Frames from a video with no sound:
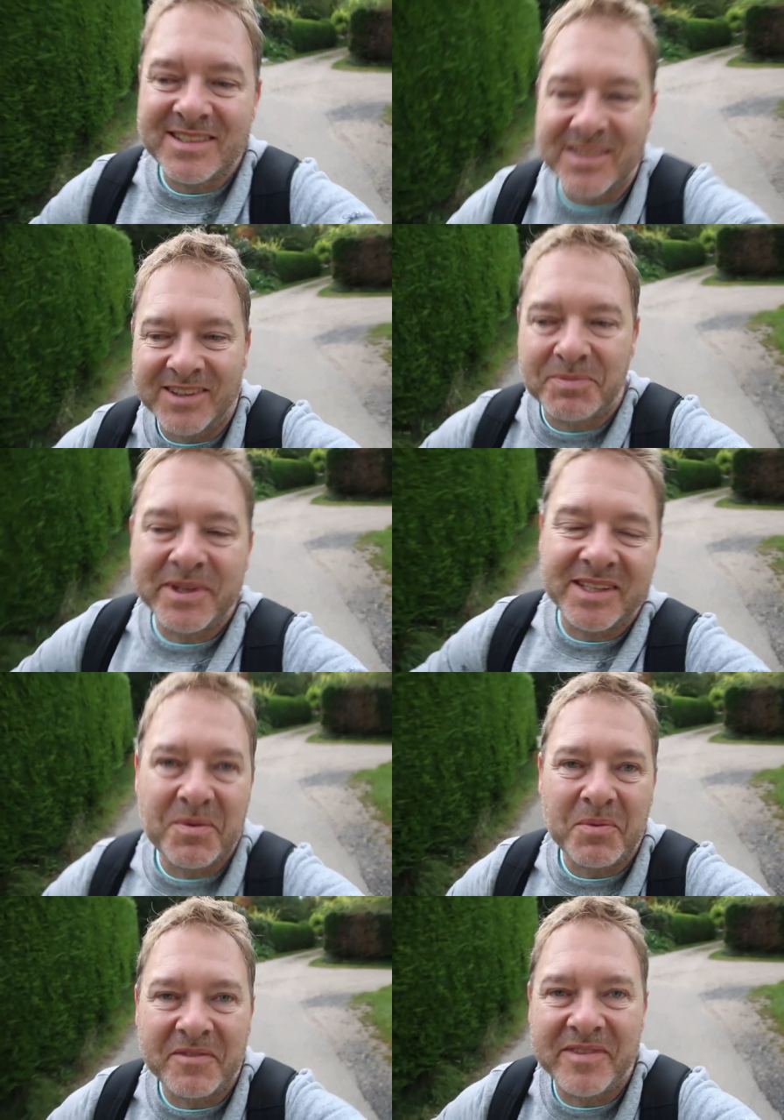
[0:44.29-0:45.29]
So I picked
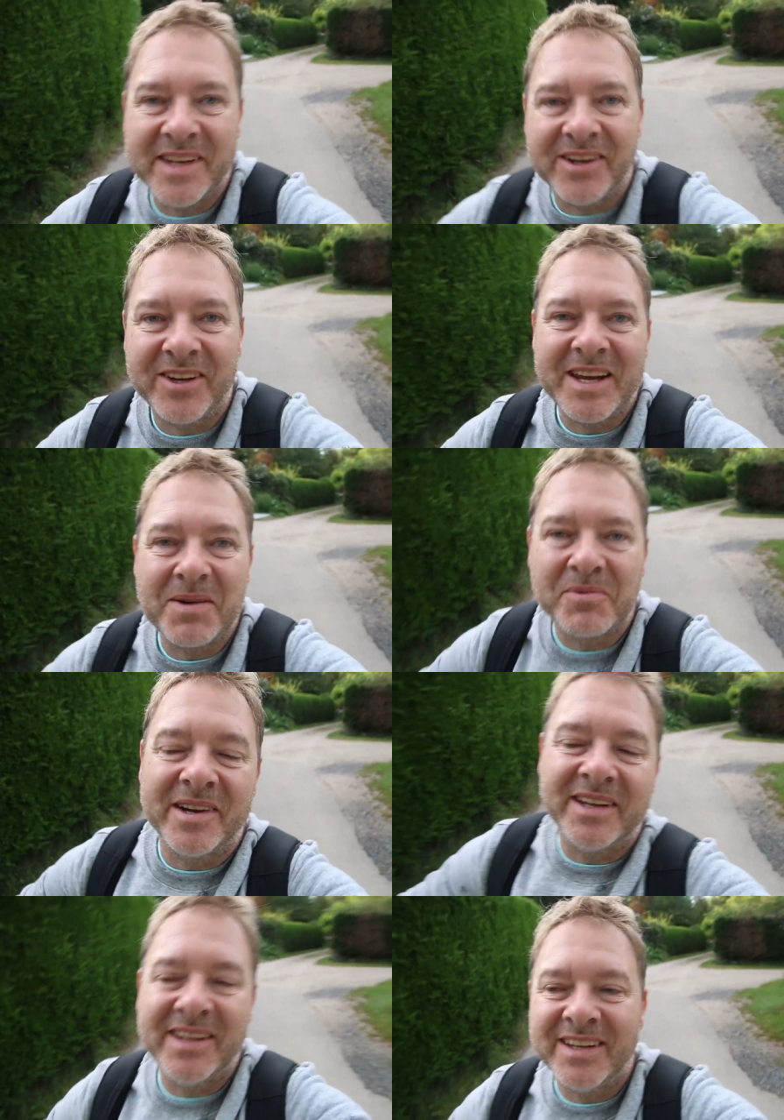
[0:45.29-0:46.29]
up my video
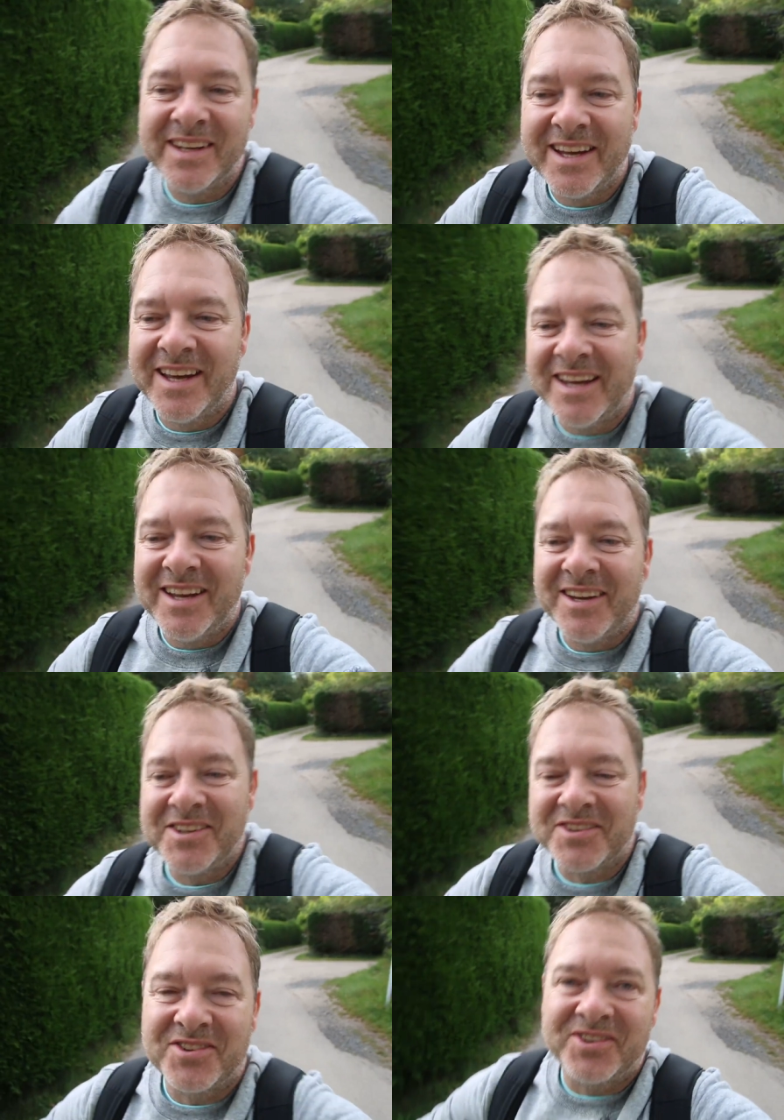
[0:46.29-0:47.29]
camera and
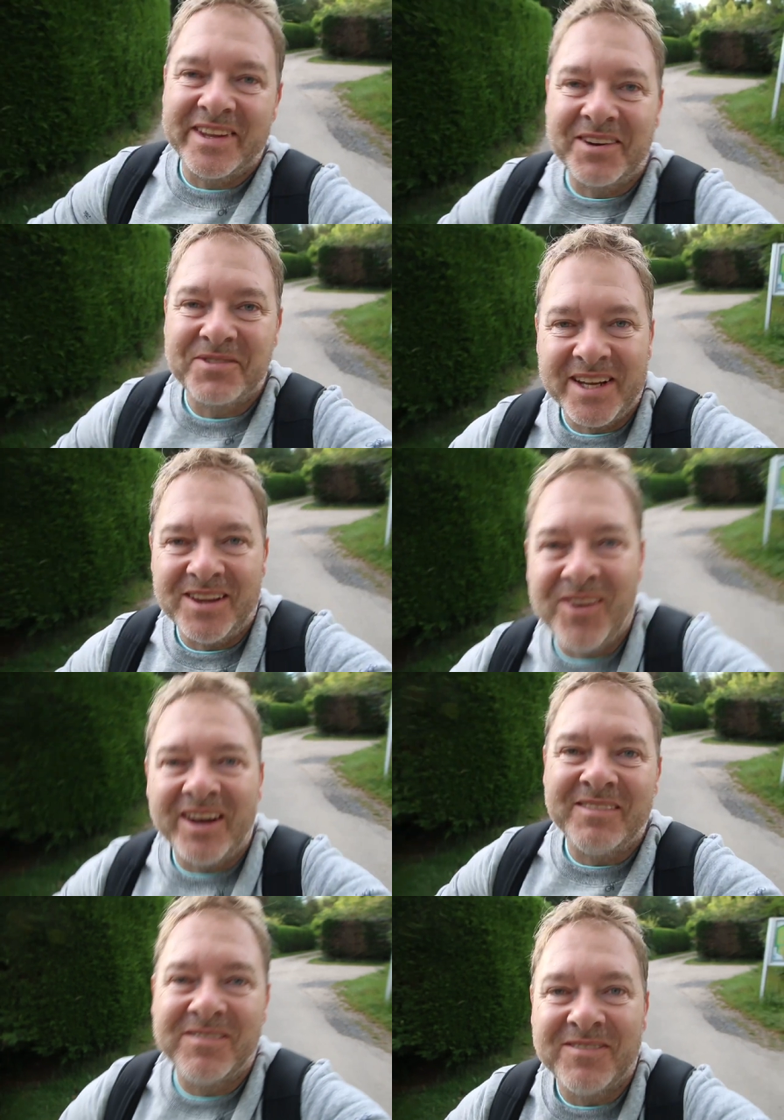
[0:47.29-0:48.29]
just saw that red
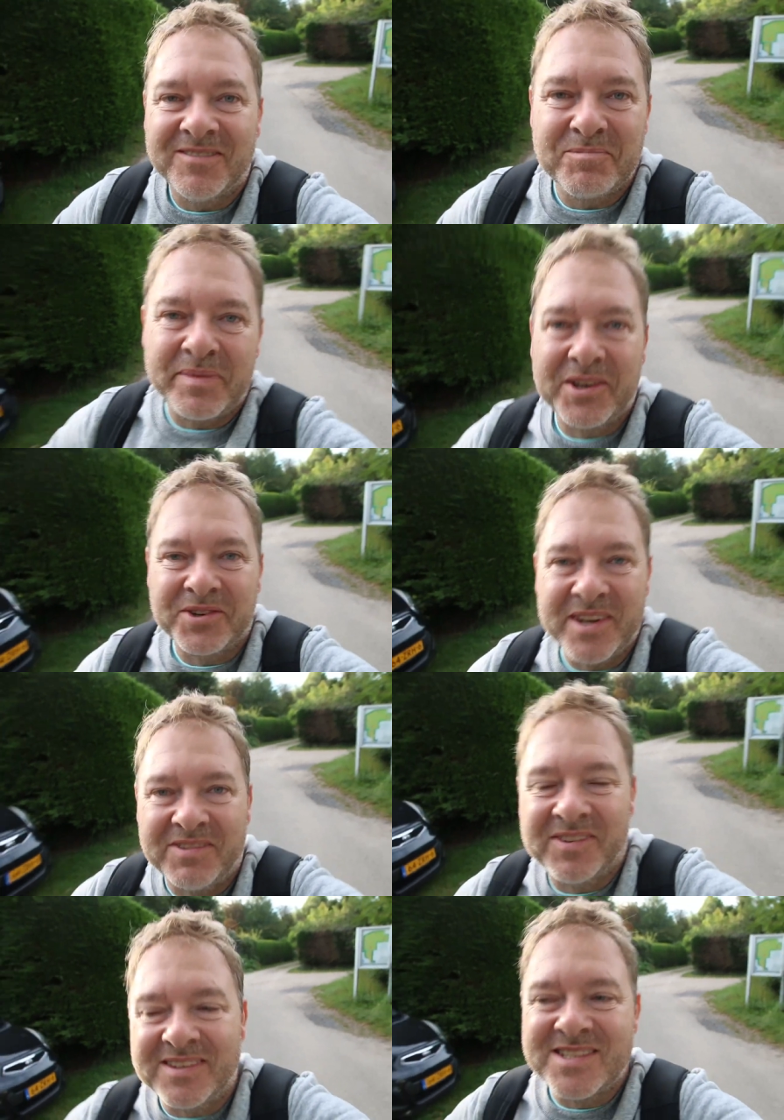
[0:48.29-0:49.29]
light battery
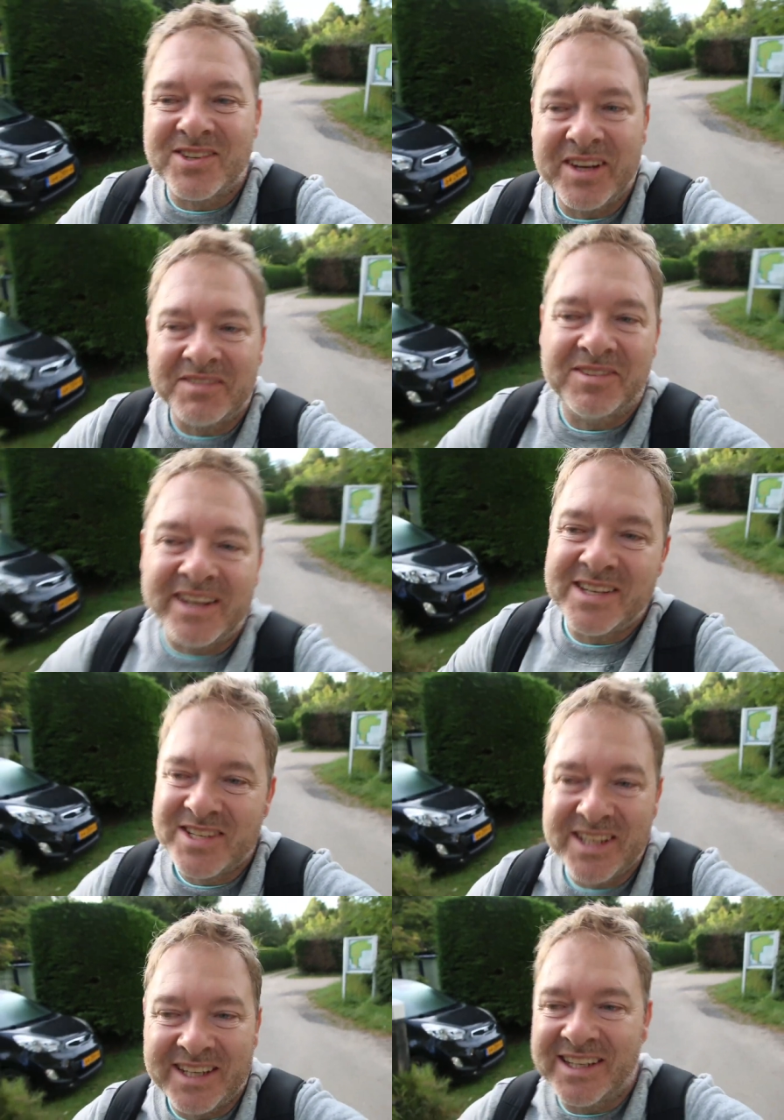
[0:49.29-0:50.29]
sign
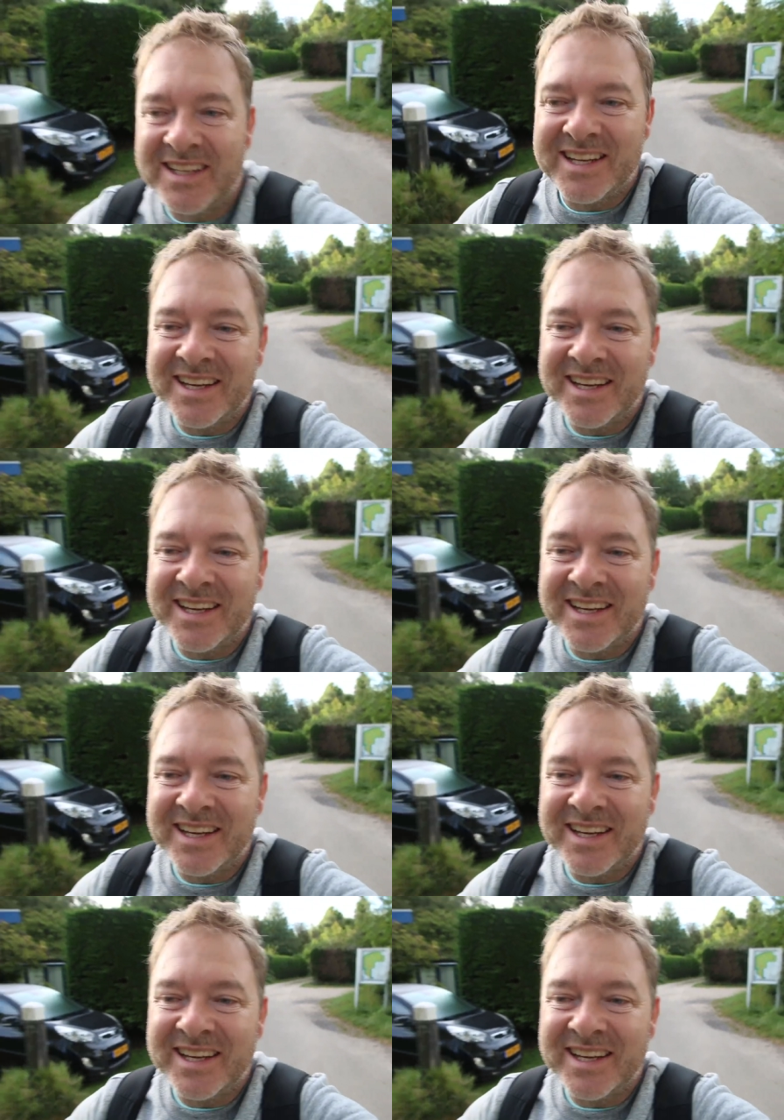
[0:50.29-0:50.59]
flashing, and